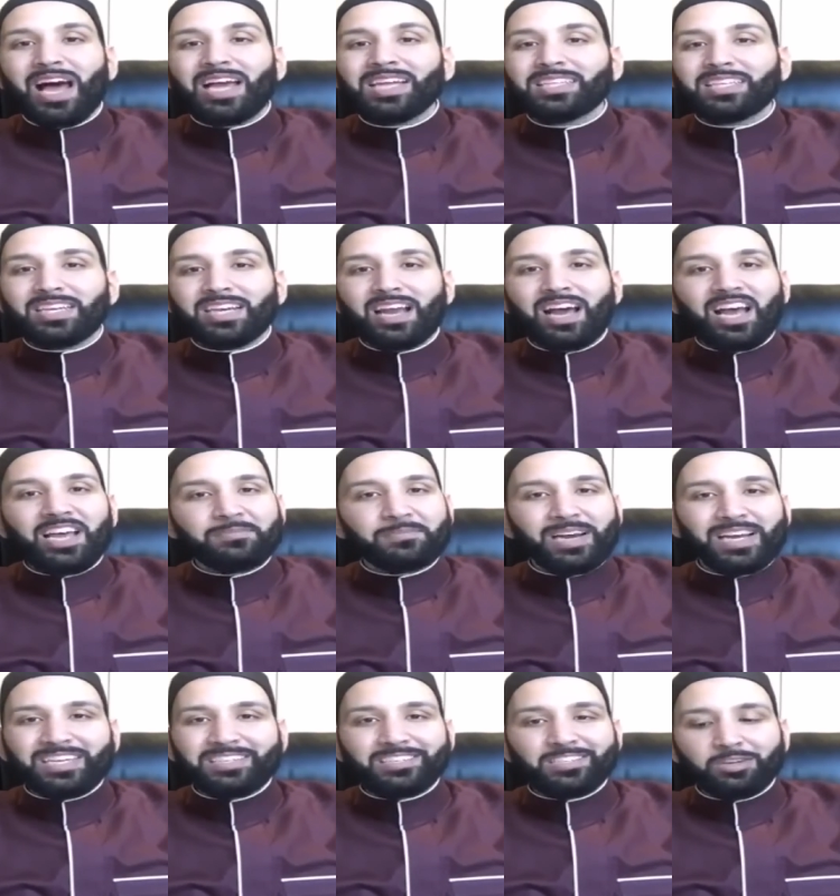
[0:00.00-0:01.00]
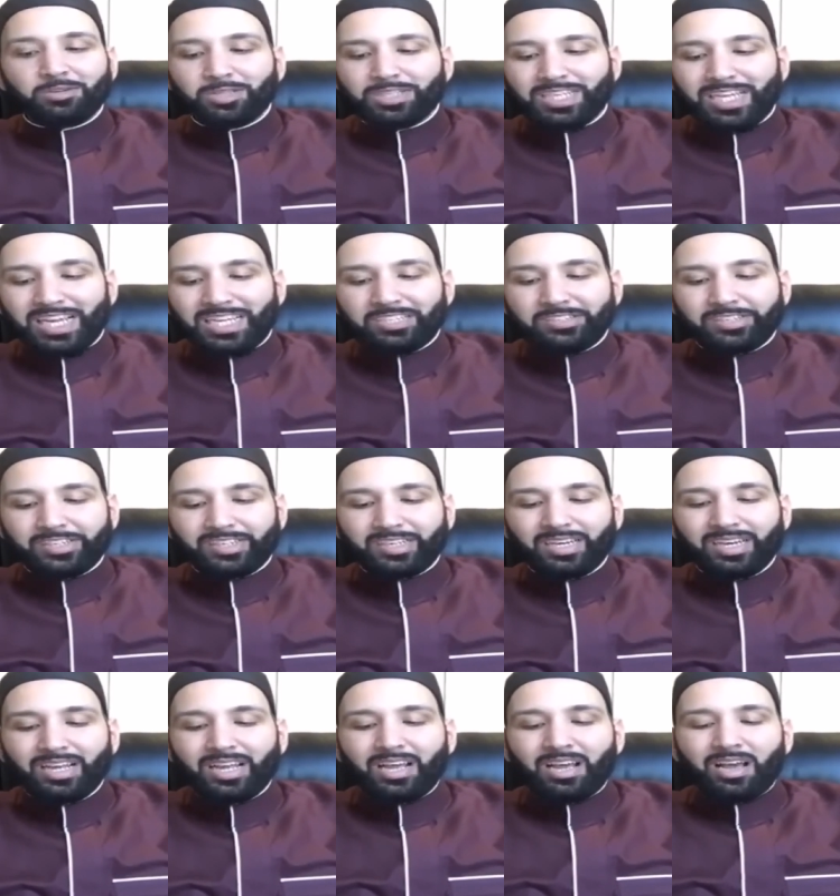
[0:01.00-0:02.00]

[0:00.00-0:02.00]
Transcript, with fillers: I deny my association